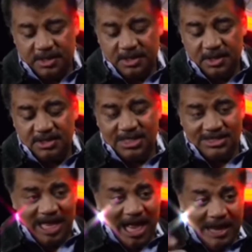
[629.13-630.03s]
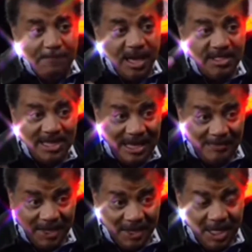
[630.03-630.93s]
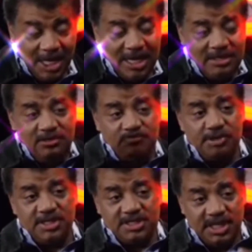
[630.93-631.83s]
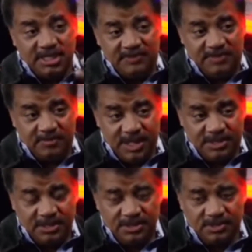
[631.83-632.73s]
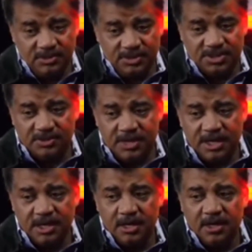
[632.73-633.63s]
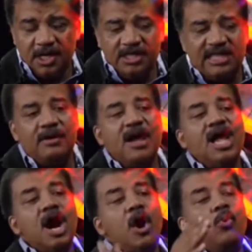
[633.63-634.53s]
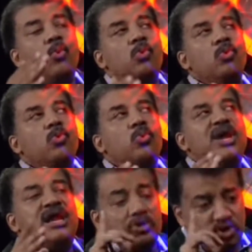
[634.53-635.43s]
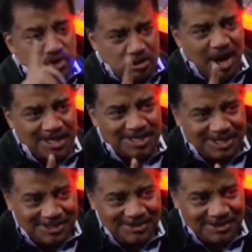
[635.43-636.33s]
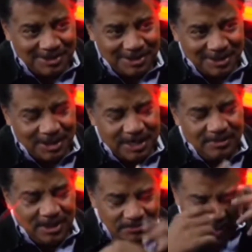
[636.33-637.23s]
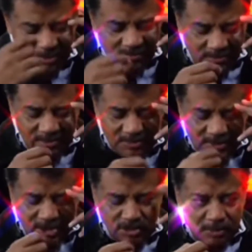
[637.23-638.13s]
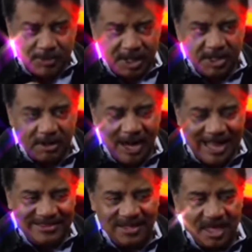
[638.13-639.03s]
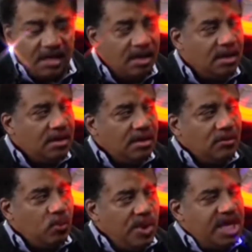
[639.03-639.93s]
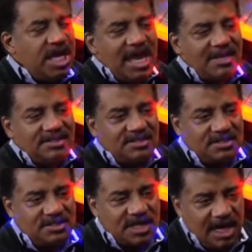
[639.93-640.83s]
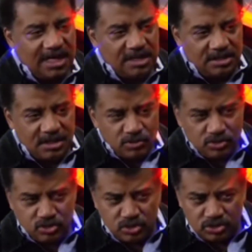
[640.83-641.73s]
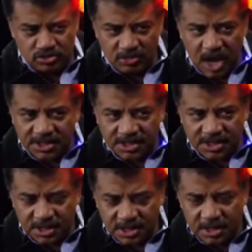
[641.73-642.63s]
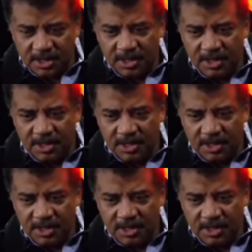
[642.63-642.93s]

Topic that's a hot button topic, and you bring scientific methods and tools to it. See, we don't trust. I'm interpreting here. I think we as a society don't trust